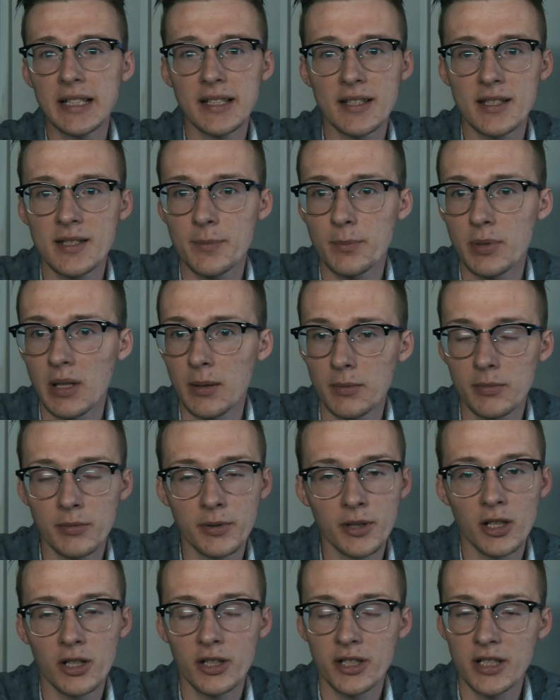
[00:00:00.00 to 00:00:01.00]
it's
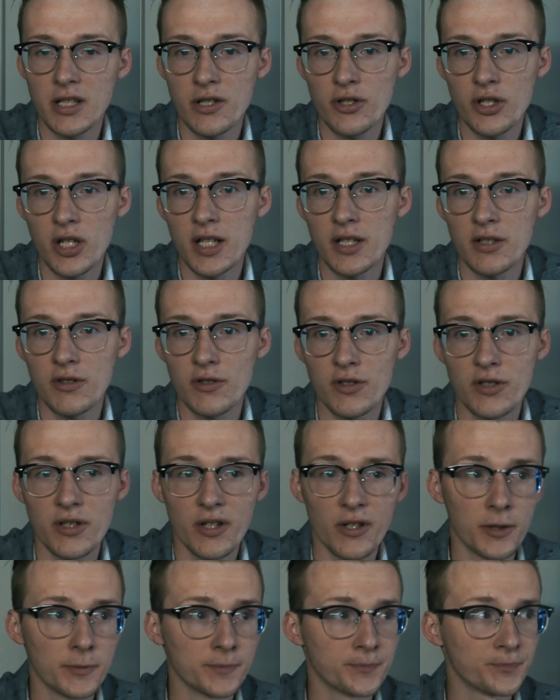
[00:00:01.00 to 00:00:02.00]
probably all gonna change.
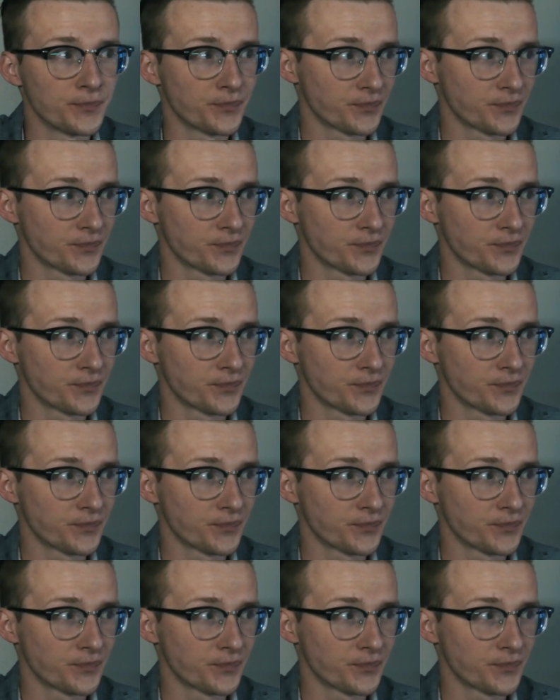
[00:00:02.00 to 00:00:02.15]
So,